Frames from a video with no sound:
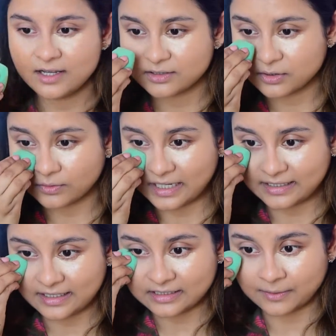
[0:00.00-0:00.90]
so
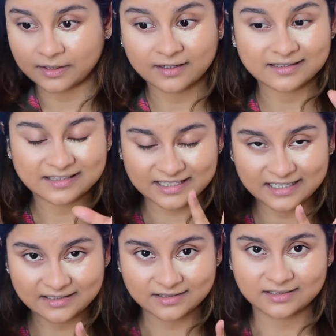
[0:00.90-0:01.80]
that it
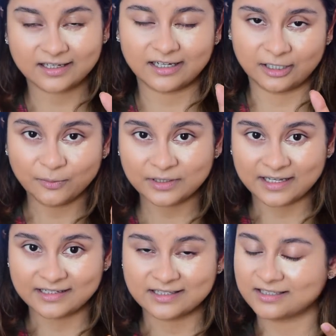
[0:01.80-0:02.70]
conceals,
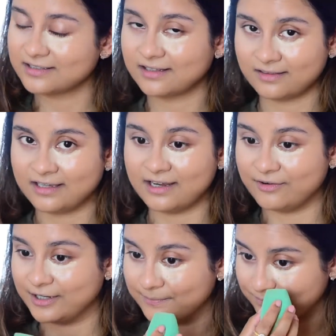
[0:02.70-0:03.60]
illuminates the
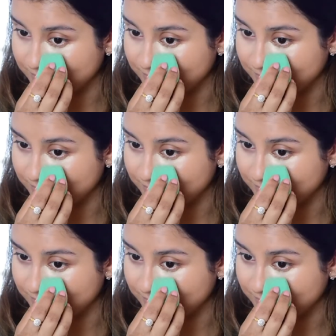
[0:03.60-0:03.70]
area.